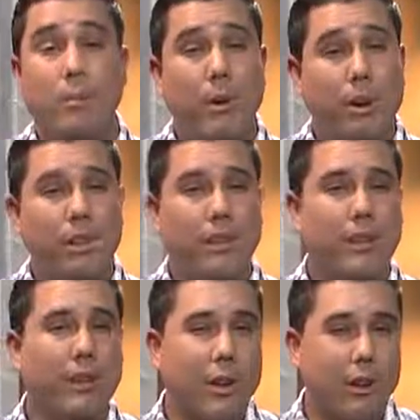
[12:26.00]
But the
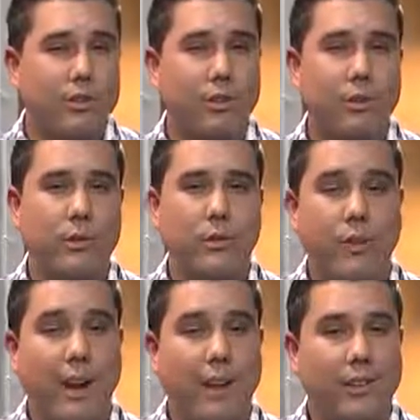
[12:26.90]
larger the
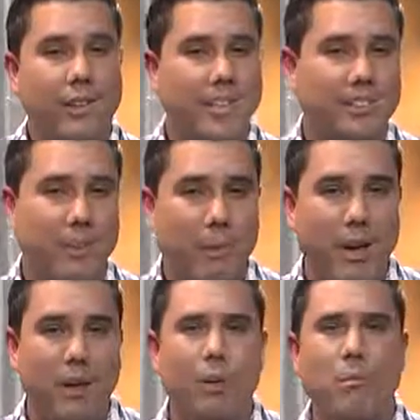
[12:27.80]
file in
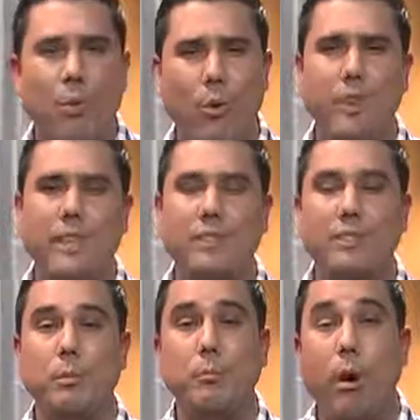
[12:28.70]
XML, the more that needs
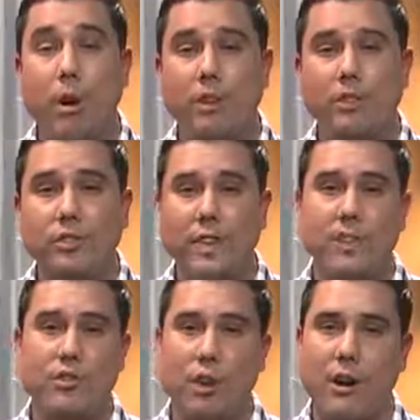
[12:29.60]
to be parsed
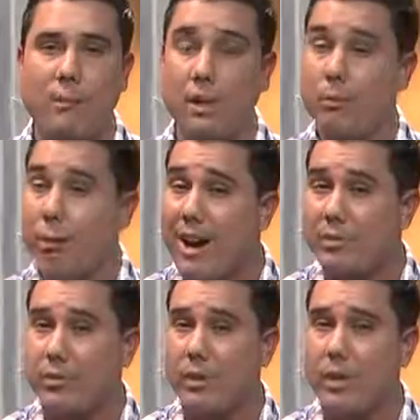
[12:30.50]
and drawn by the
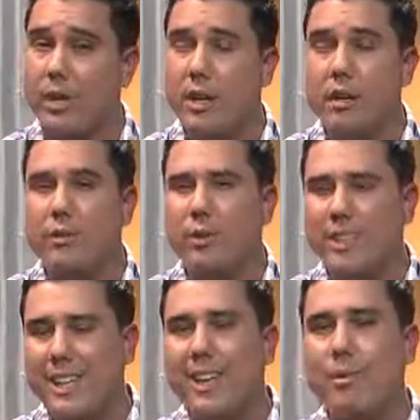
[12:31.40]
browser, so
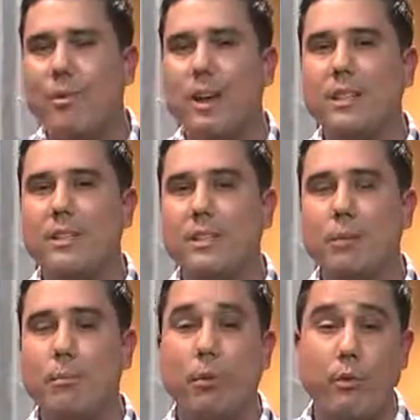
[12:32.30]
it can raise
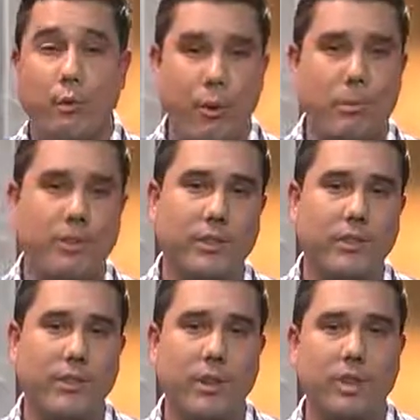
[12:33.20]
some performance
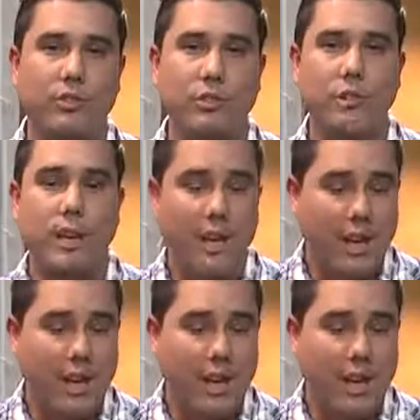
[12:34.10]
consideration